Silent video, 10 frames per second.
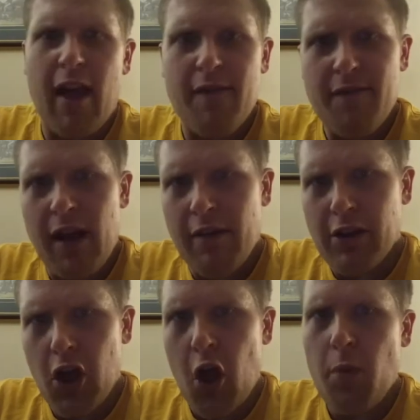very
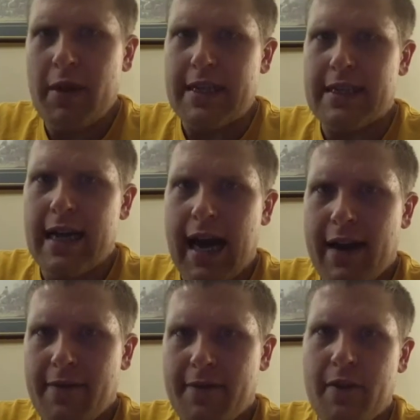low, but it's
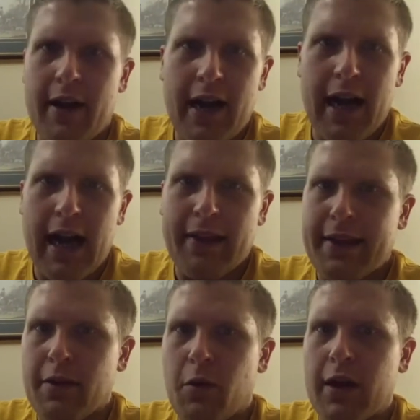not very high
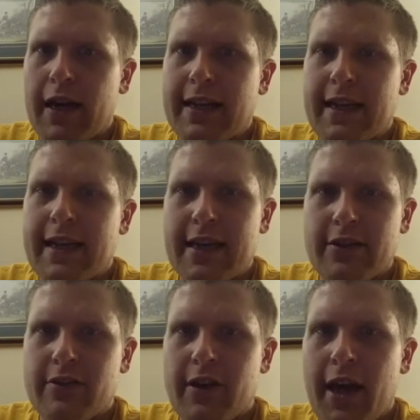like the one I did
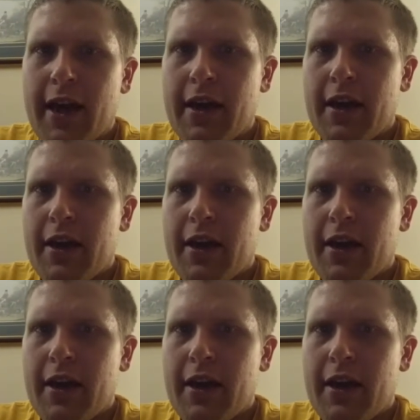yesterday